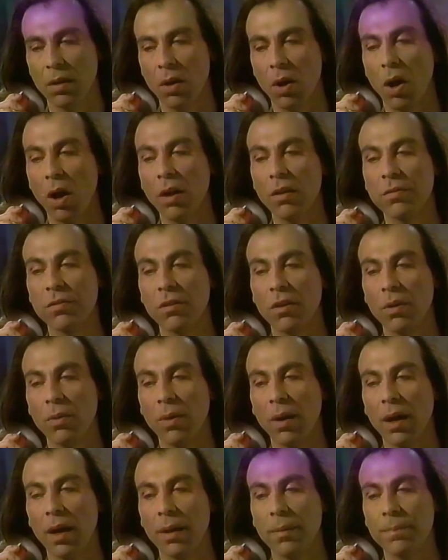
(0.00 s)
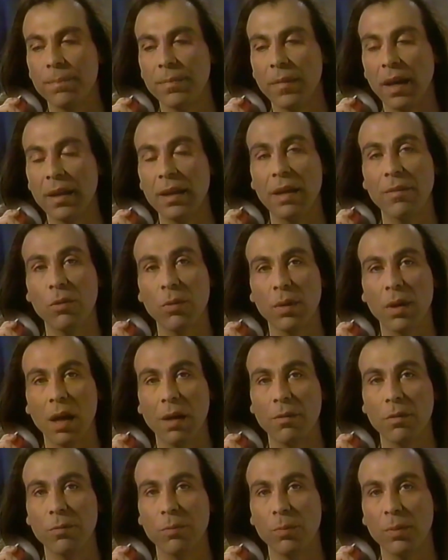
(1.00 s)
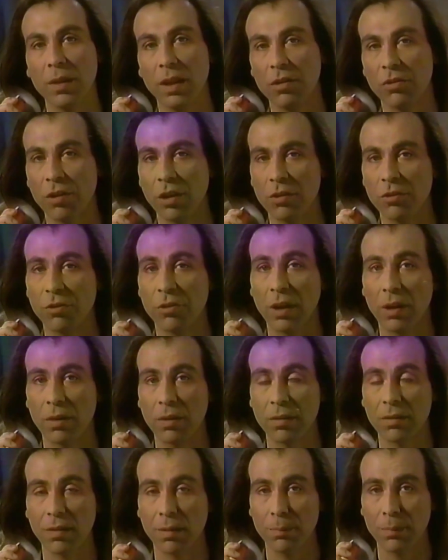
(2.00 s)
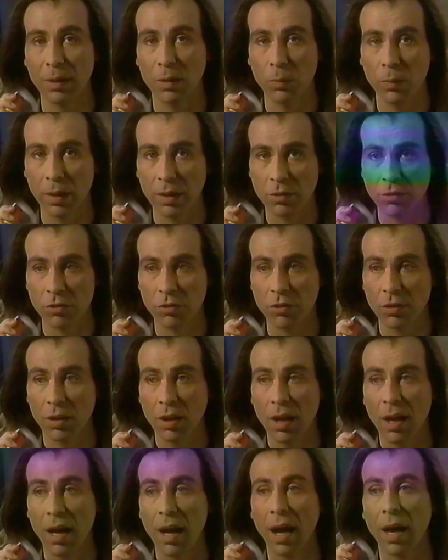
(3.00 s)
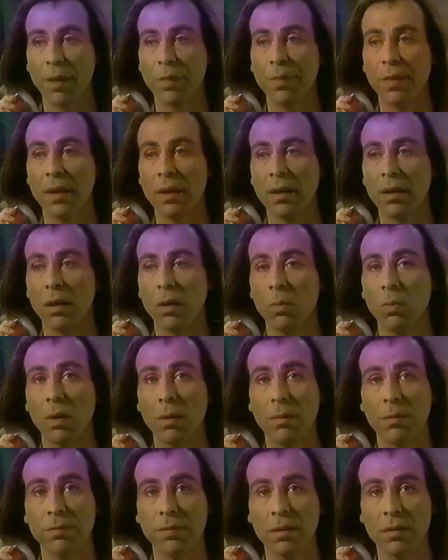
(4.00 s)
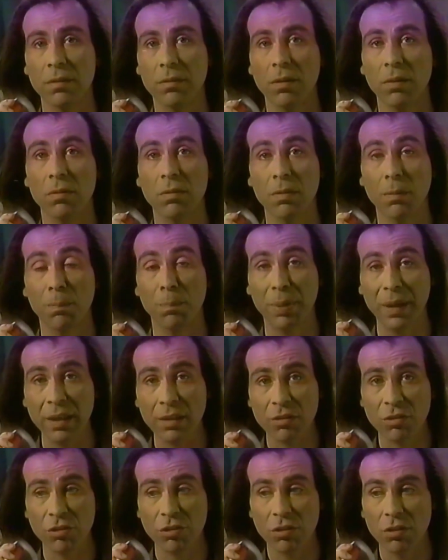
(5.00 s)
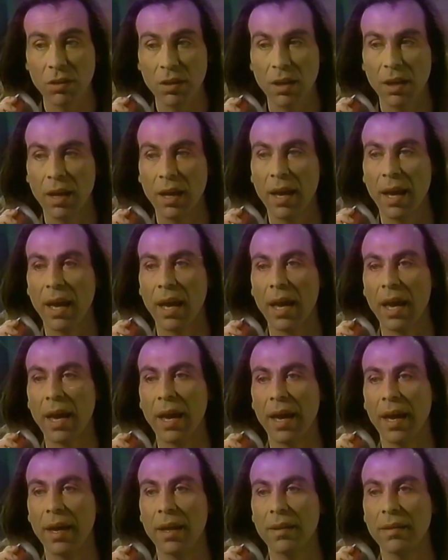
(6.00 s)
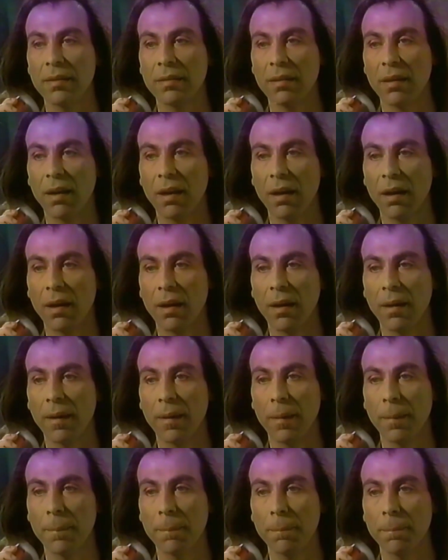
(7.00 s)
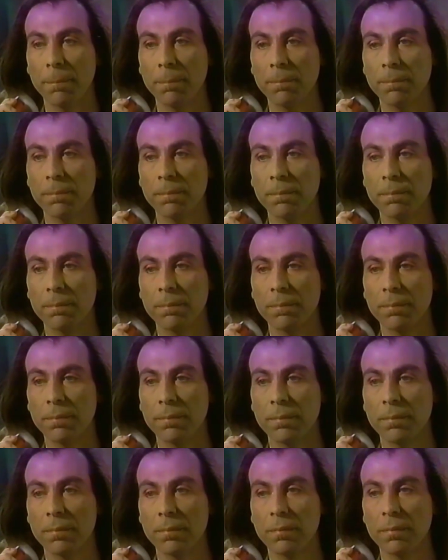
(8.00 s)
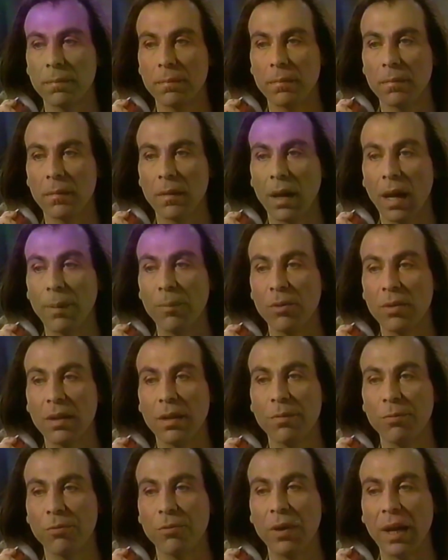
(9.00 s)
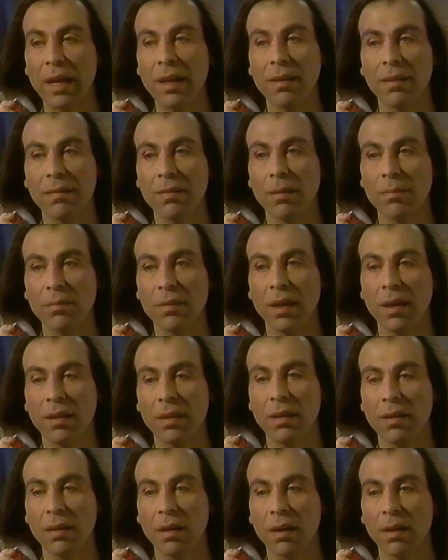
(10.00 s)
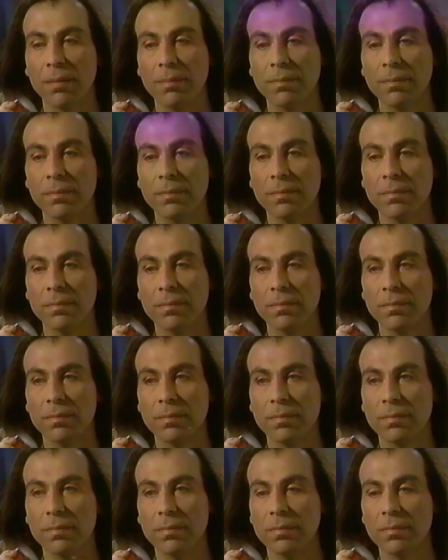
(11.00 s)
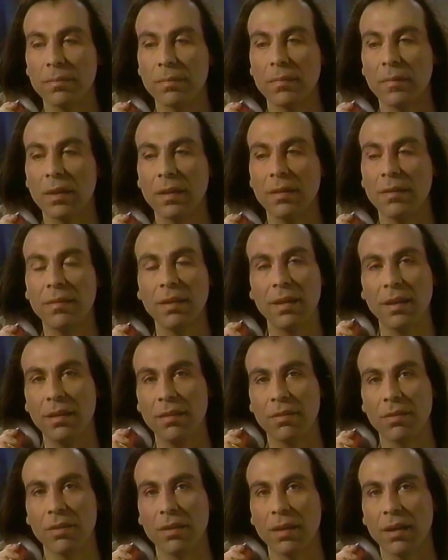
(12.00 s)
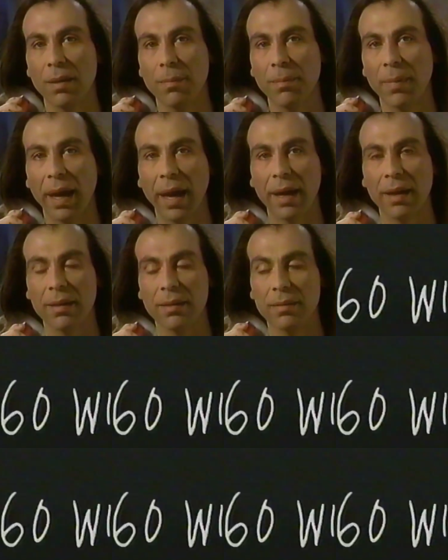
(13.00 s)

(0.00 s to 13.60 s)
Also, um, I never recovered from when they changed Darrin's on Bewitched. I think Wilma Flintstone's a bitch. And, um, I'm really afraid someday that, um, Dickies are gonna come back.